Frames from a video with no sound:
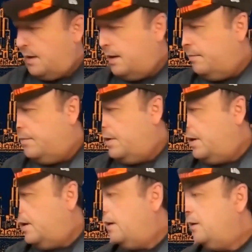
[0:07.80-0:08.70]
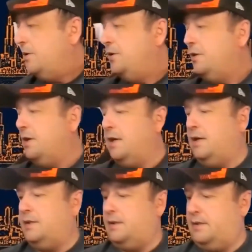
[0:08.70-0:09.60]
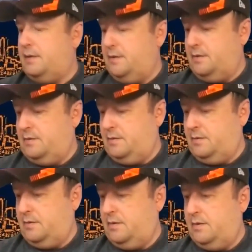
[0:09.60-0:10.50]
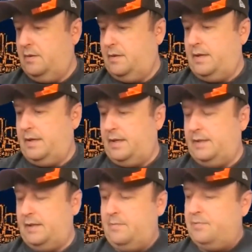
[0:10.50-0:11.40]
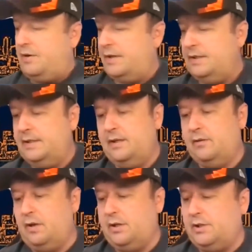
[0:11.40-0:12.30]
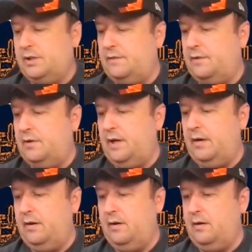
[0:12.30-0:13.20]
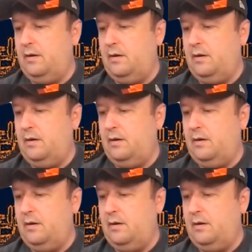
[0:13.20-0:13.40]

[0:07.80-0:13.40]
I'm just getting this set up so I can see the questions for later.